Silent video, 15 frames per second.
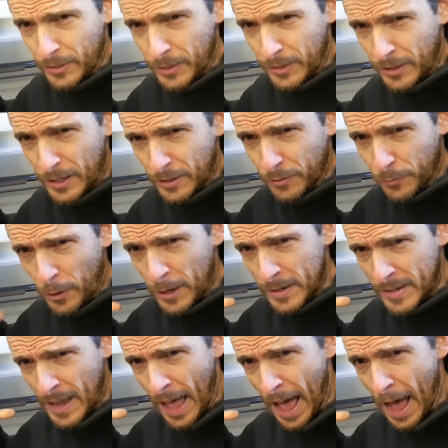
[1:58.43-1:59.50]
these front
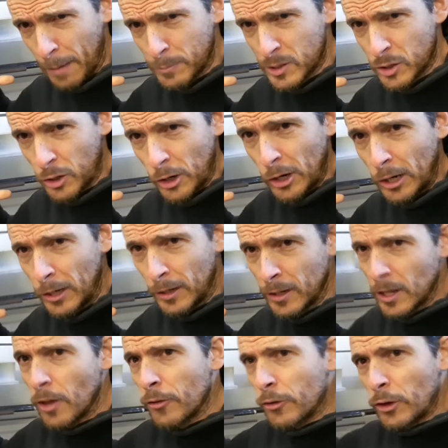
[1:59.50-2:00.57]
tabs turn
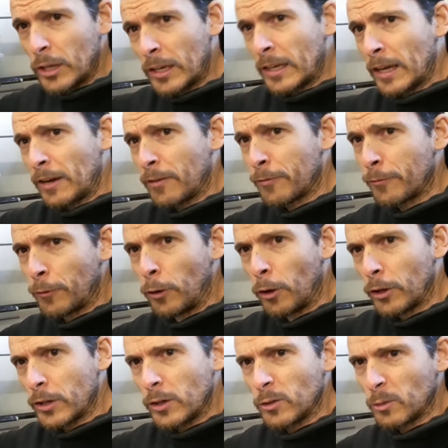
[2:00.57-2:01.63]
so you get full
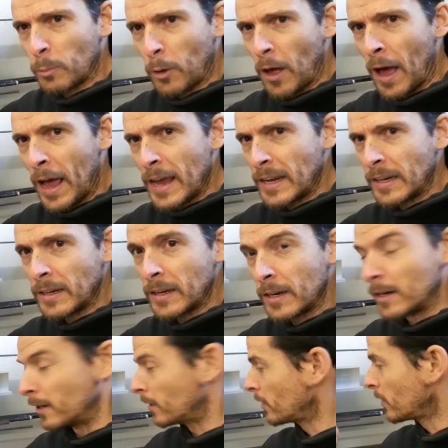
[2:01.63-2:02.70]
usable height in
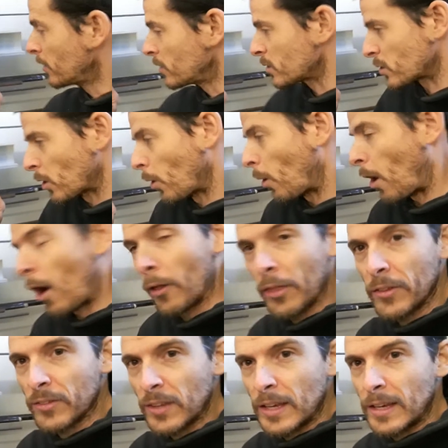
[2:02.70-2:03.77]
here. So all
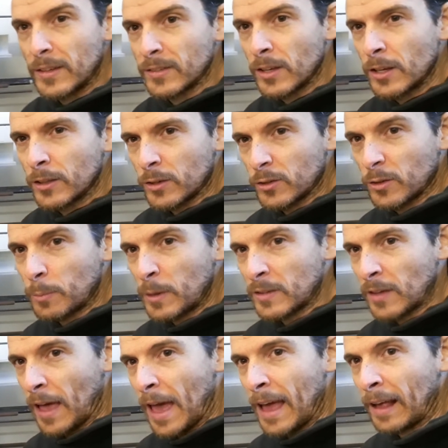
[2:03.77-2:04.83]
this is, there's a piece of
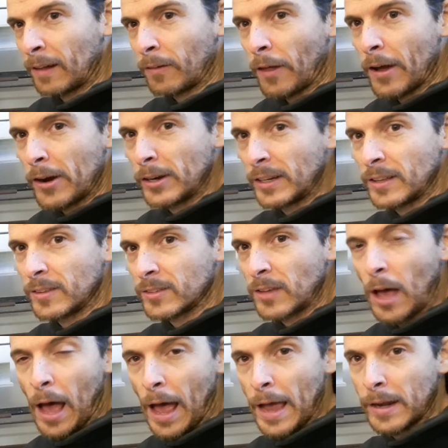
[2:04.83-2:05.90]
angle iron
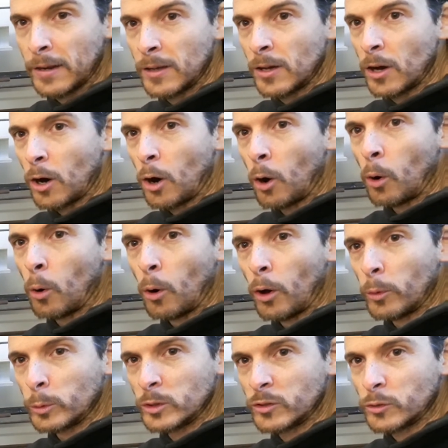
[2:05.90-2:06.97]
inside, a hole
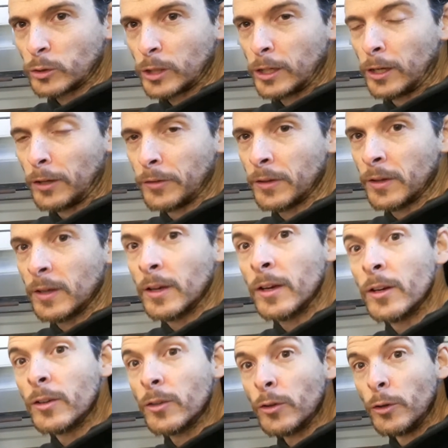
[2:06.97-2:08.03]
was drilled
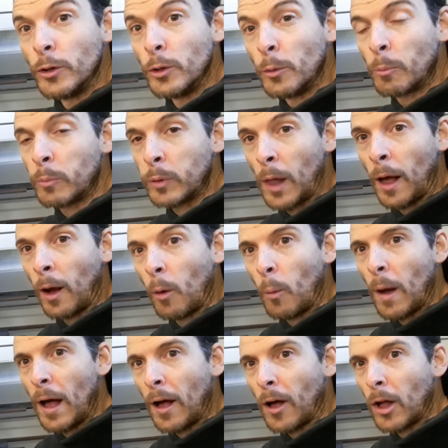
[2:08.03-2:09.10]
to plug
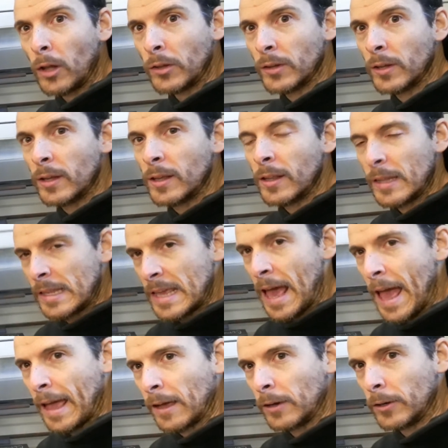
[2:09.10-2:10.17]
weld the
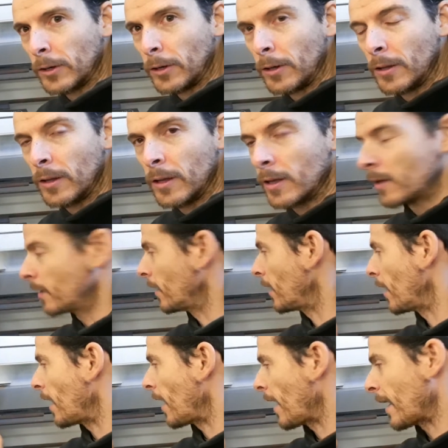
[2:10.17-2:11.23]
angle,
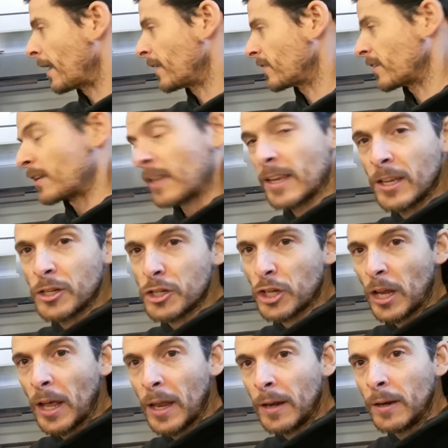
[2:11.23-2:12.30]
and it's an inch
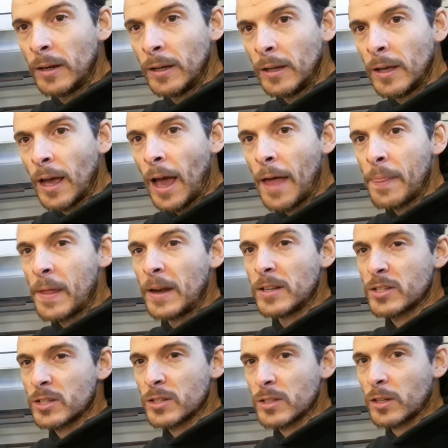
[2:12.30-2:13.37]
in, and then it's
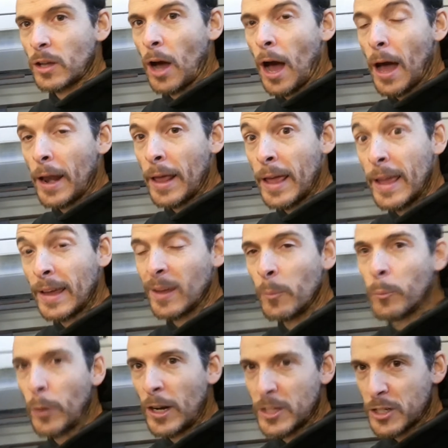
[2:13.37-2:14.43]
just got a
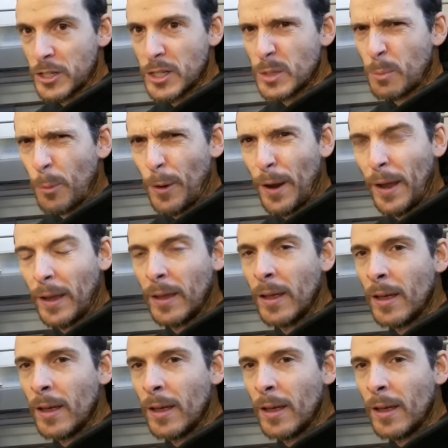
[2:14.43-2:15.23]
compression spring.